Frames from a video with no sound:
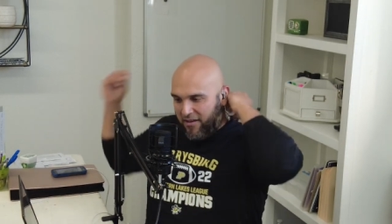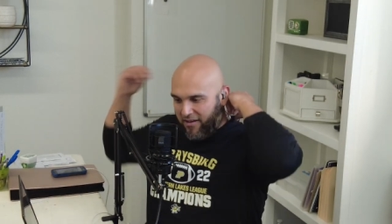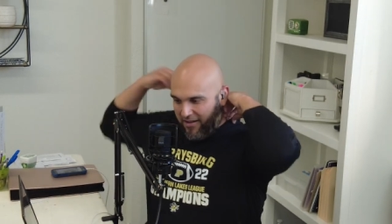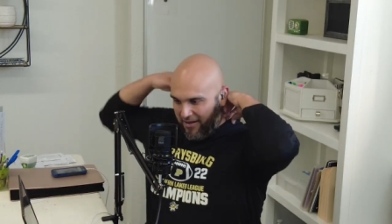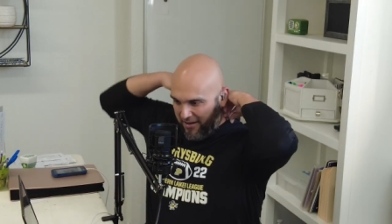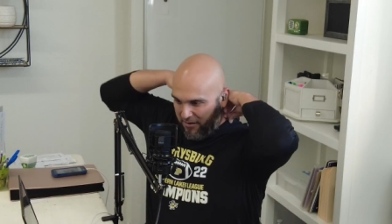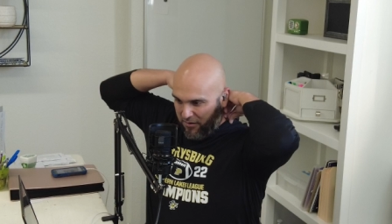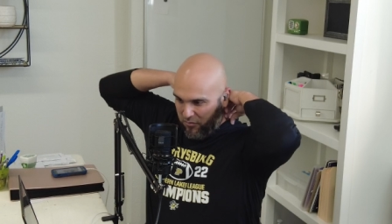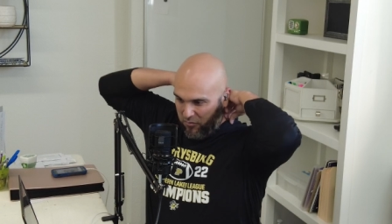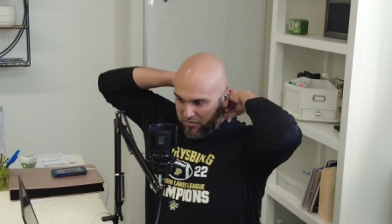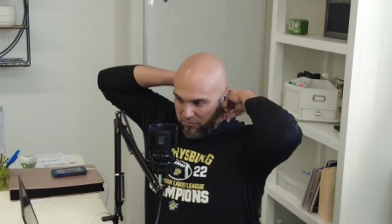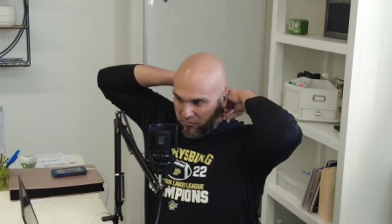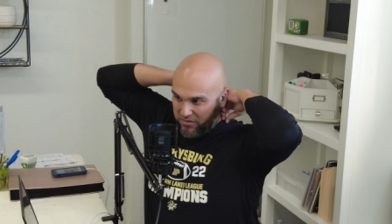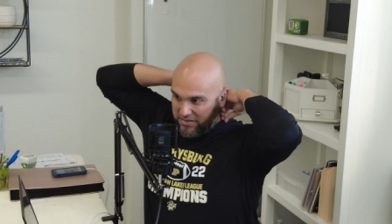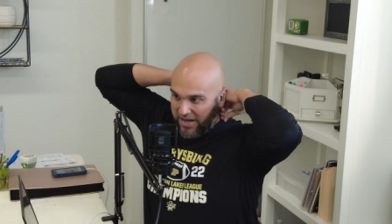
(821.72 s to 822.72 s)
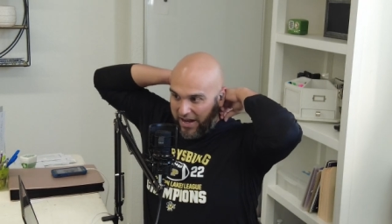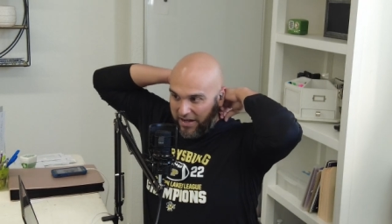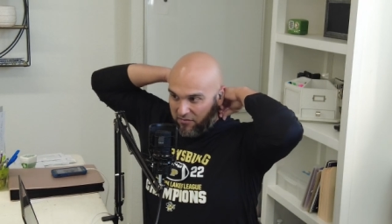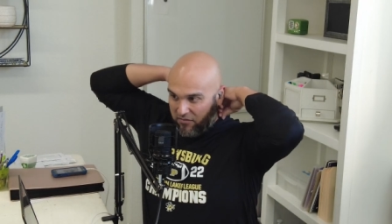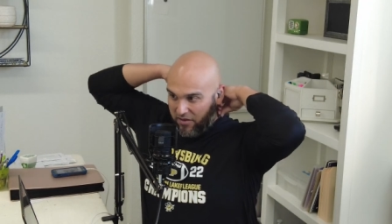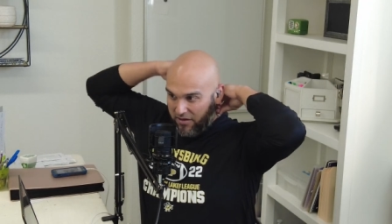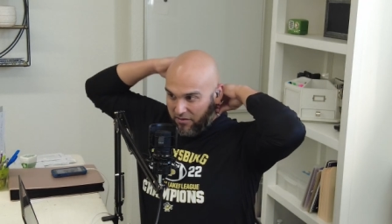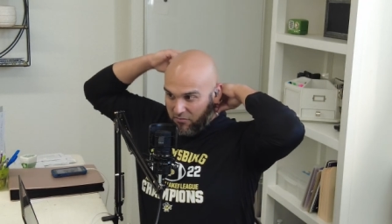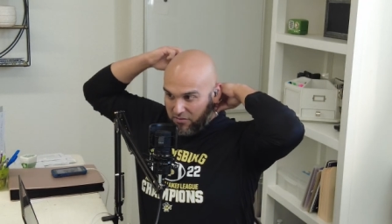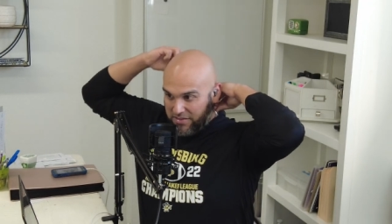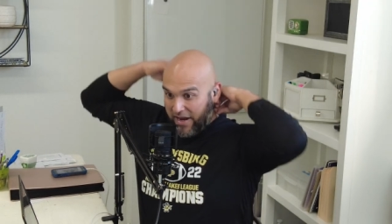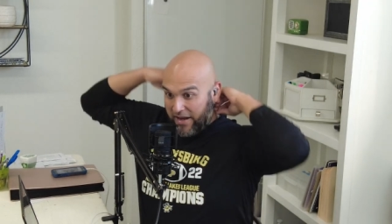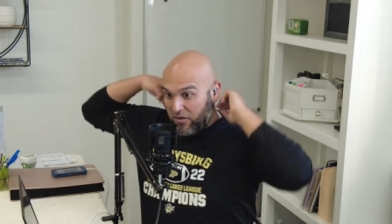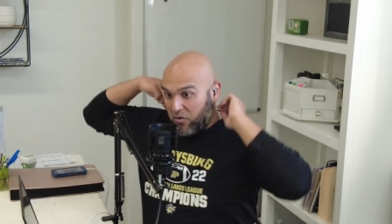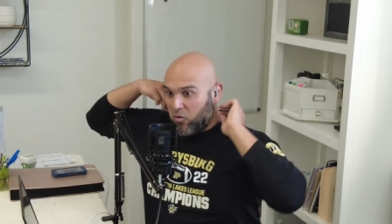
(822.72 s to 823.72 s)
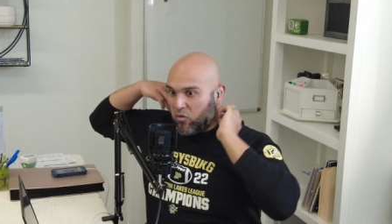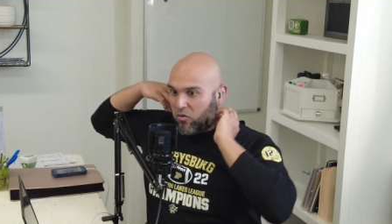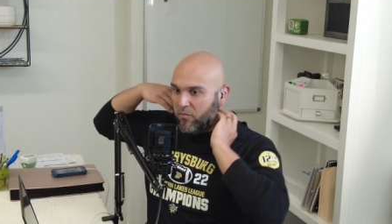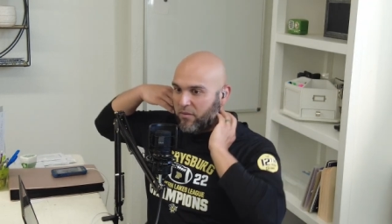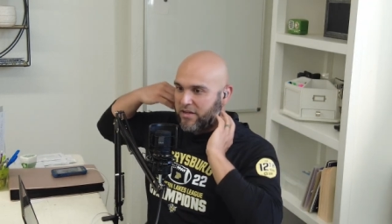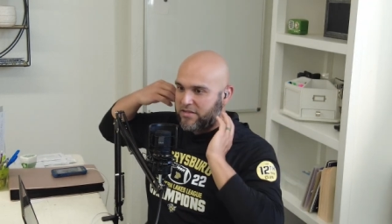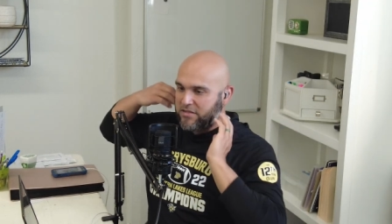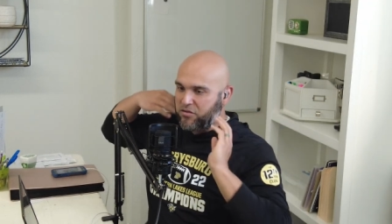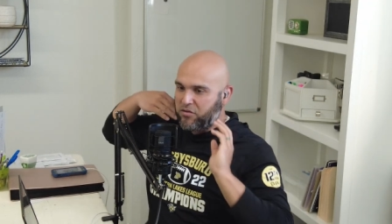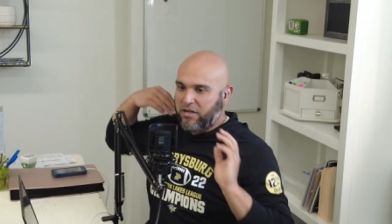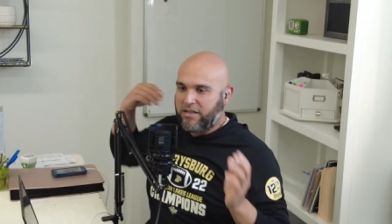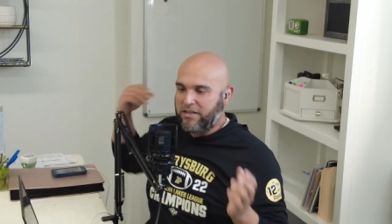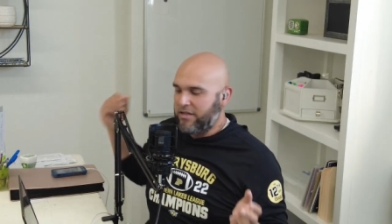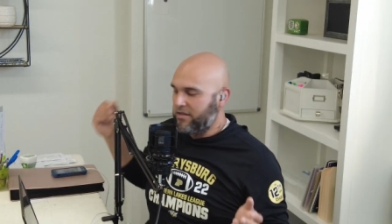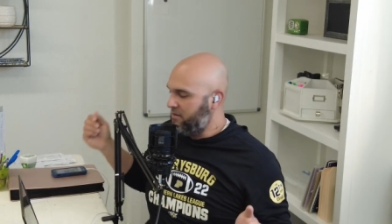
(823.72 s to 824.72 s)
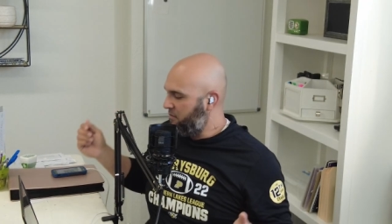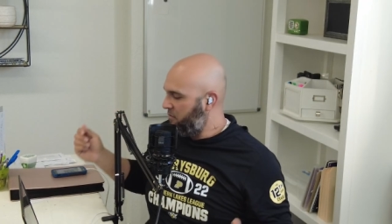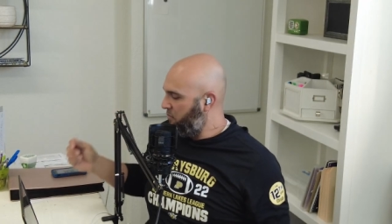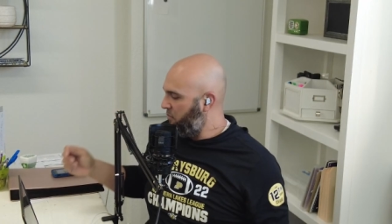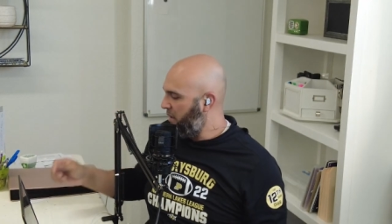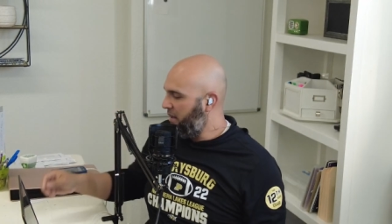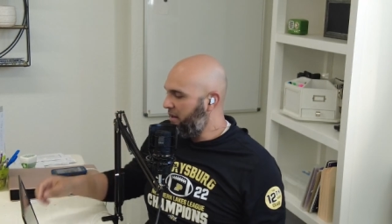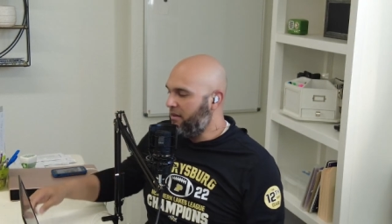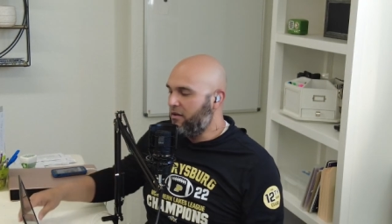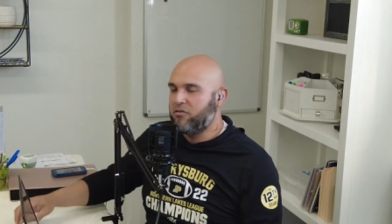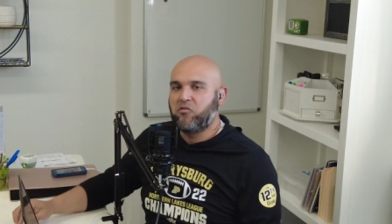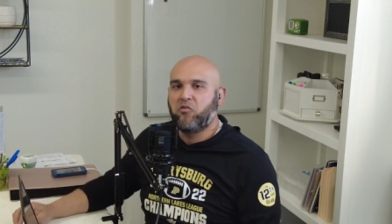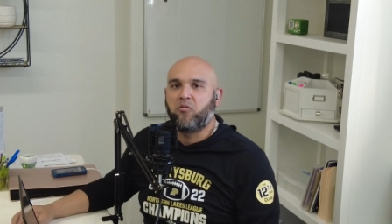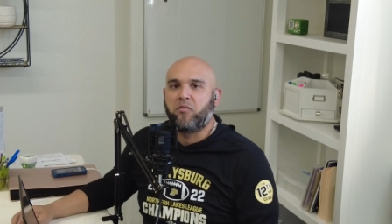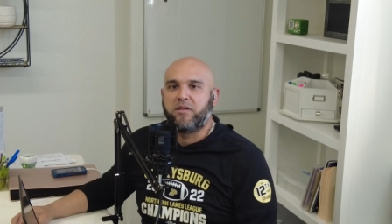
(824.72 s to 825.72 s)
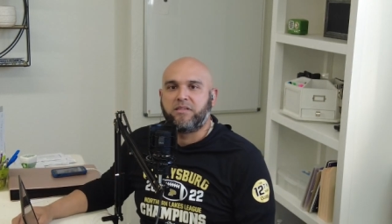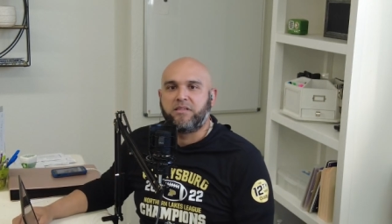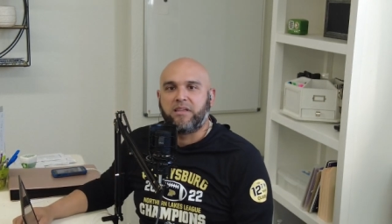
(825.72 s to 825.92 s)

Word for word: uh, was was kind of a was kind of cool, because you get to be a little tourist.